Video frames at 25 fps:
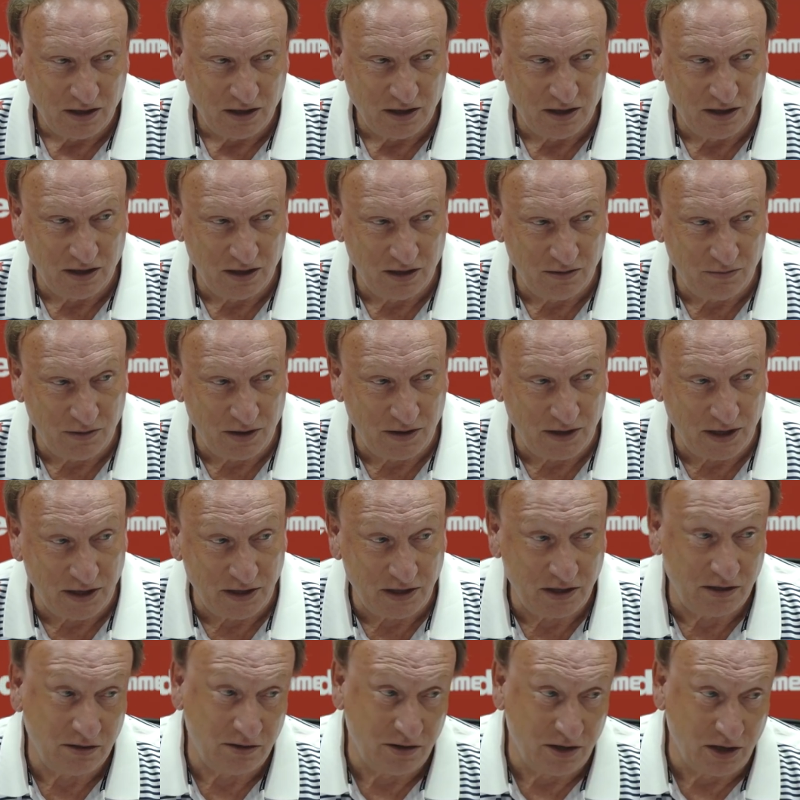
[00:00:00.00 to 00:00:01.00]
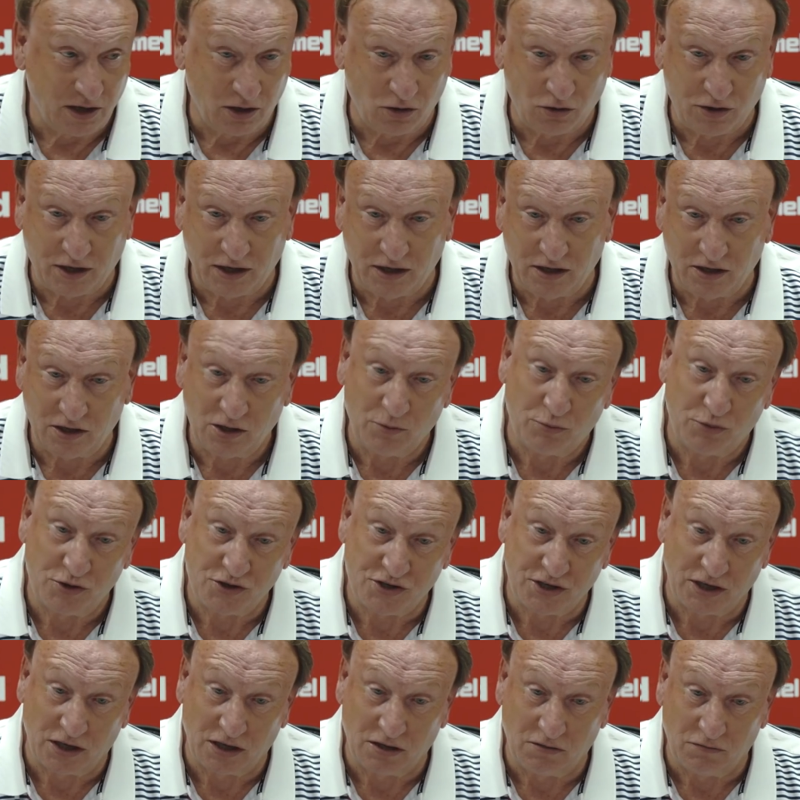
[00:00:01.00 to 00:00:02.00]
Um, and then you, they're looking at the
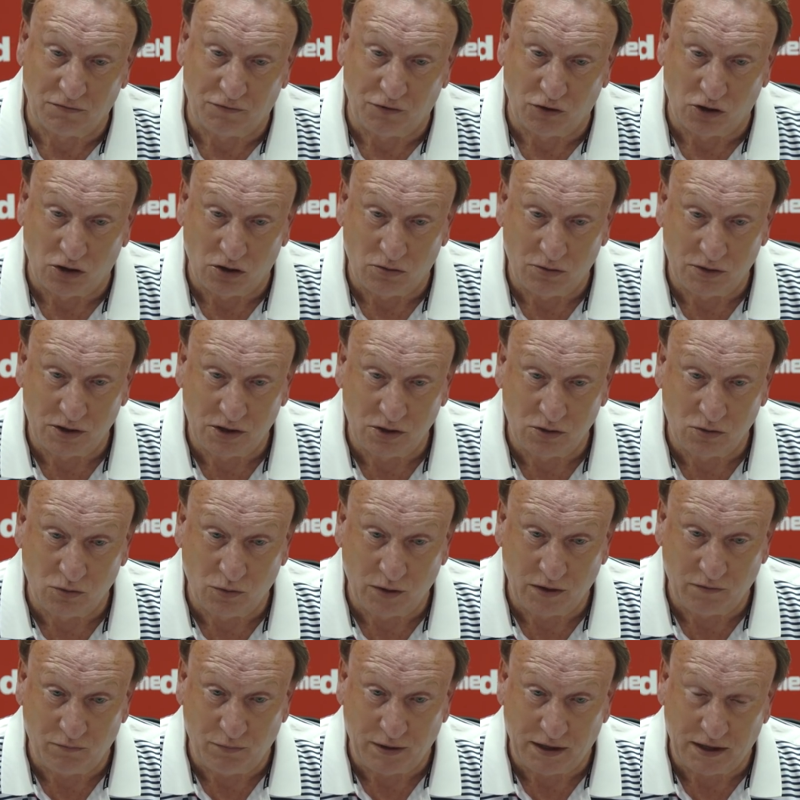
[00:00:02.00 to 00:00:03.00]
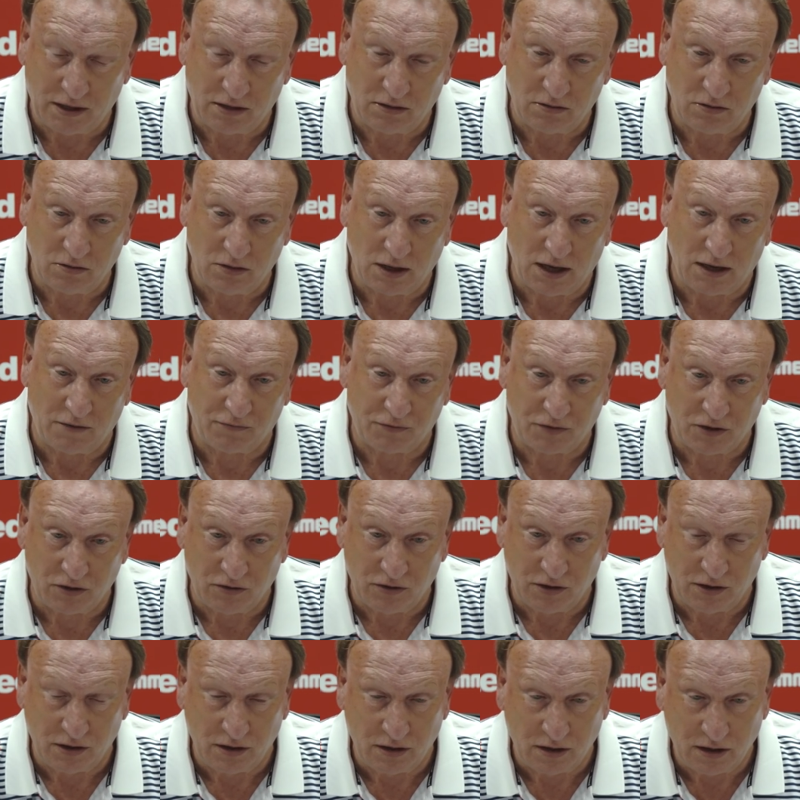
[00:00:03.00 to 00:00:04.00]
Brazilian forward who we've been
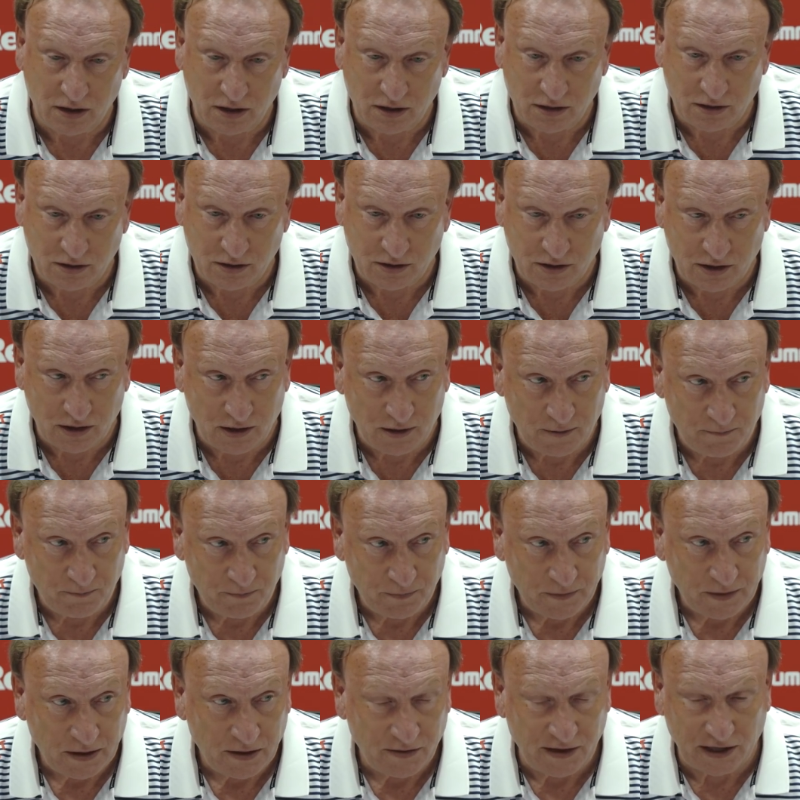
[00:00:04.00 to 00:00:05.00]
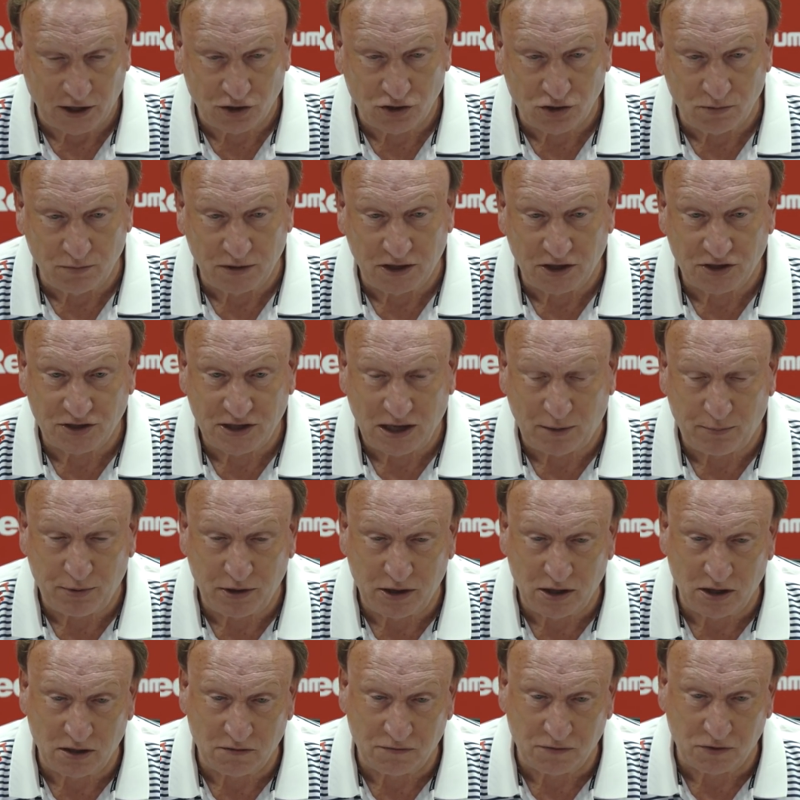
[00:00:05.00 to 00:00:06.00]
after, and, and uh, I think somebody's
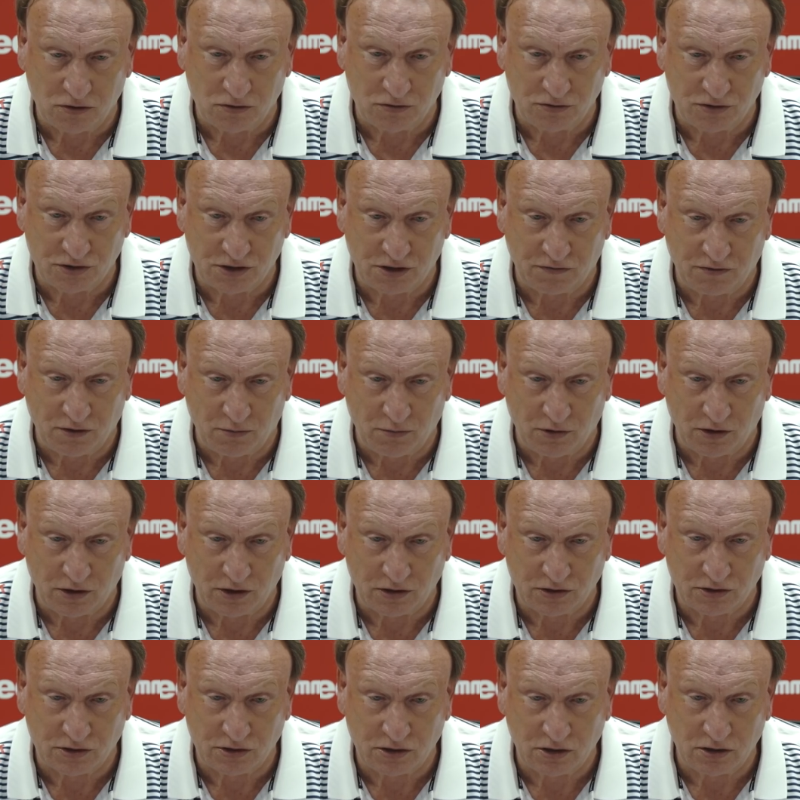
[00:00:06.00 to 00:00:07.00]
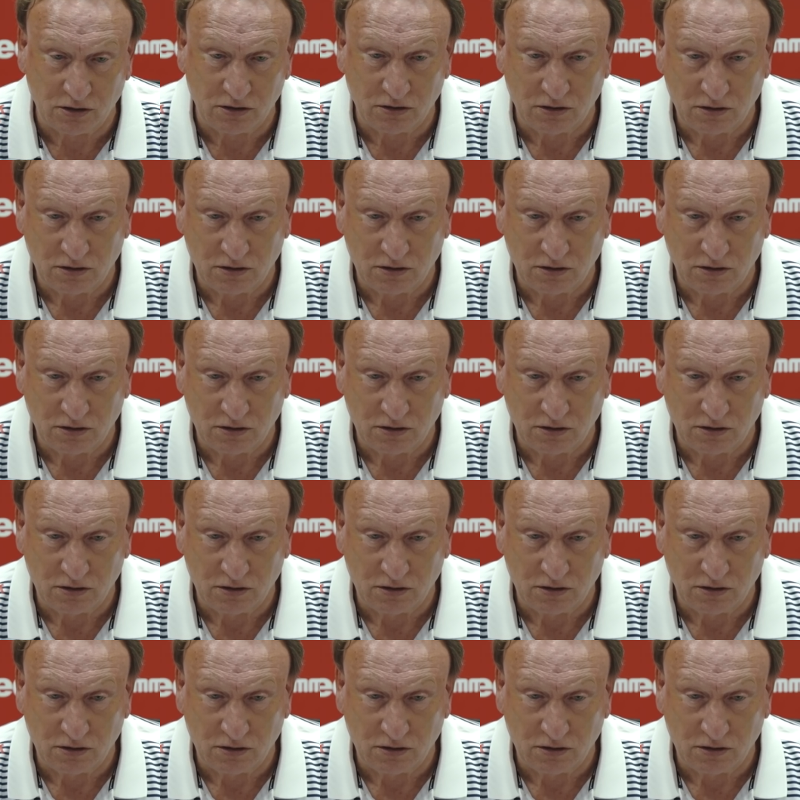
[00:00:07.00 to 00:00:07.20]
tapping our phones, if I'm honest.